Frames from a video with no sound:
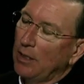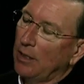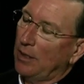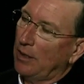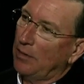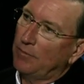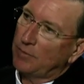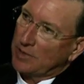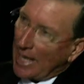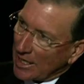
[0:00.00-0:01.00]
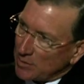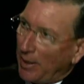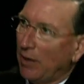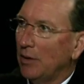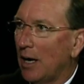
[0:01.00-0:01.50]
uh,
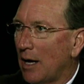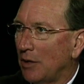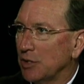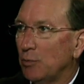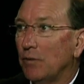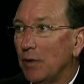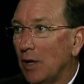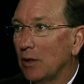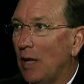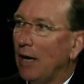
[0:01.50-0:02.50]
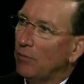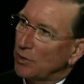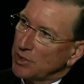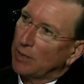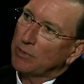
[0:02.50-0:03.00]
taxpayer dollars, and we're very thankful.
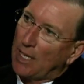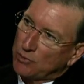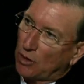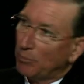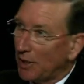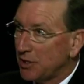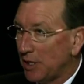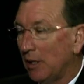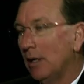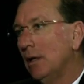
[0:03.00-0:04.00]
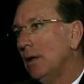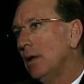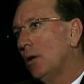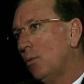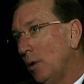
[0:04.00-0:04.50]
And sometimes our budget
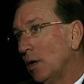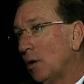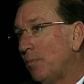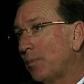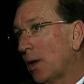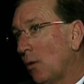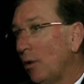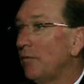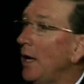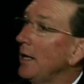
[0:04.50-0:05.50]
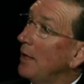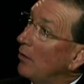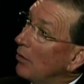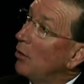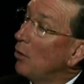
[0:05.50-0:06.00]
will reflect that.
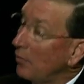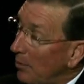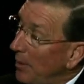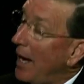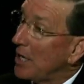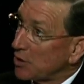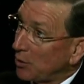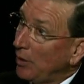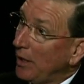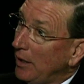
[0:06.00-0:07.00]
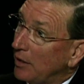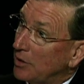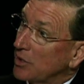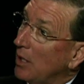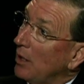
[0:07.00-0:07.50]
Although over the past three
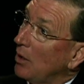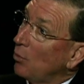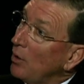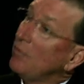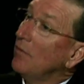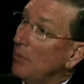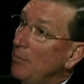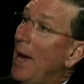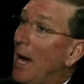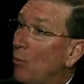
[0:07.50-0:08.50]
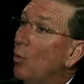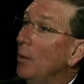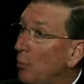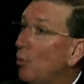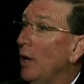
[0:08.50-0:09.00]
years, we've given back
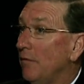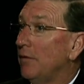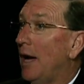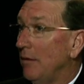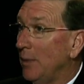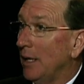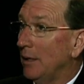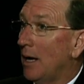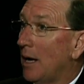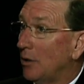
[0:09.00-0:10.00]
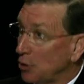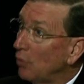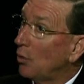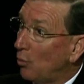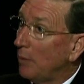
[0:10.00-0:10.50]
$1.5 million, over
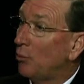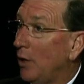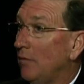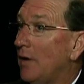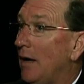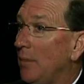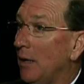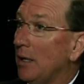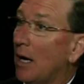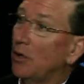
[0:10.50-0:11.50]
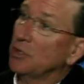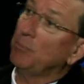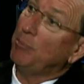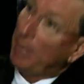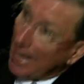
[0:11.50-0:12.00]
$1.5 million
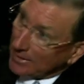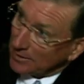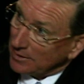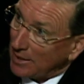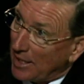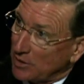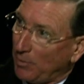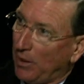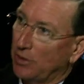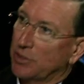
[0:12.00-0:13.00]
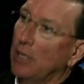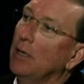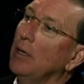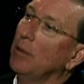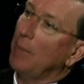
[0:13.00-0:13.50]
back to the taxpayers
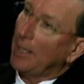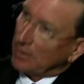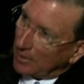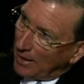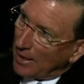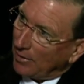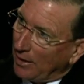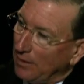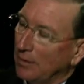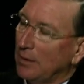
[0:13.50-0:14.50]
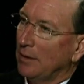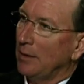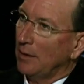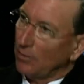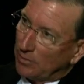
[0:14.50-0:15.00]
back to the county uh,
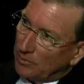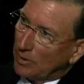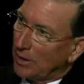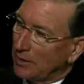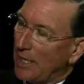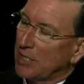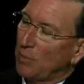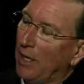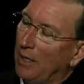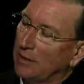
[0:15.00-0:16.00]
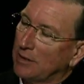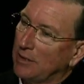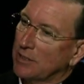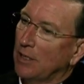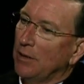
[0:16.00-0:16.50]
and other uh, tax-paying
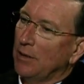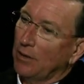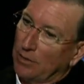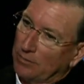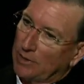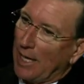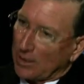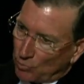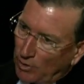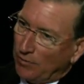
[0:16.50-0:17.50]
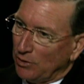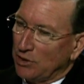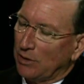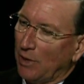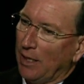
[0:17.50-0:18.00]
entities or tax revenue
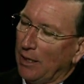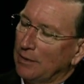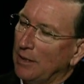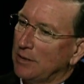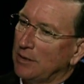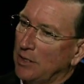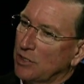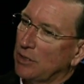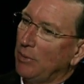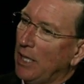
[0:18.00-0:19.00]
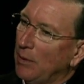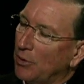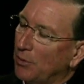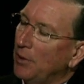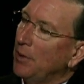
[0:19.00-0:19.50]
generating entities to be
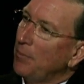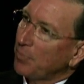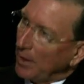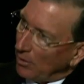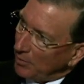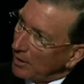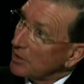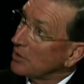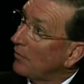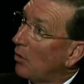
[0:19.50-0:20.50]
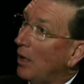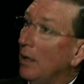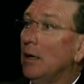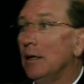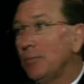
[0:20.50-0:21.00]
able you know, because of
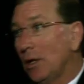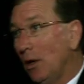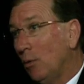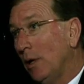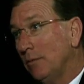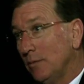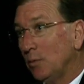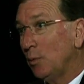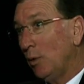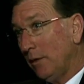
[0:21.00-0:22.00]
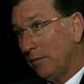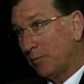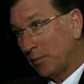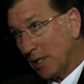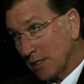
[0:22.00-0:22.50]
our, you know, we've, we've
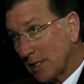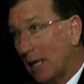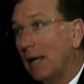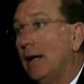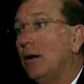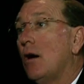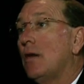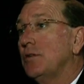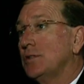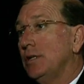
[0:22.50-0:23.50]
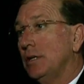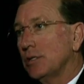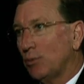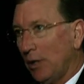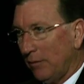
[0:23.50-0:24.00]
consolidated
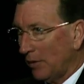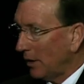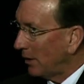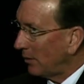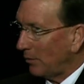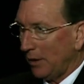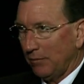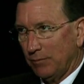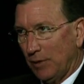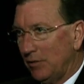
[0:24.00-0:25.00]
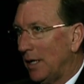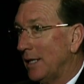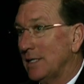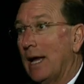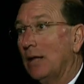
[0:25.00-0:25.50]
offices, we've, we've, we've done
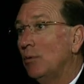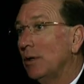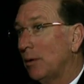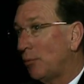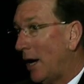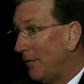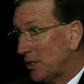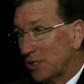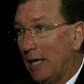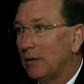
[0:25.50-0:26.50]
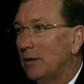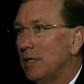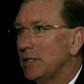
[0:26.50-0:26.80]
exactly what the private sector has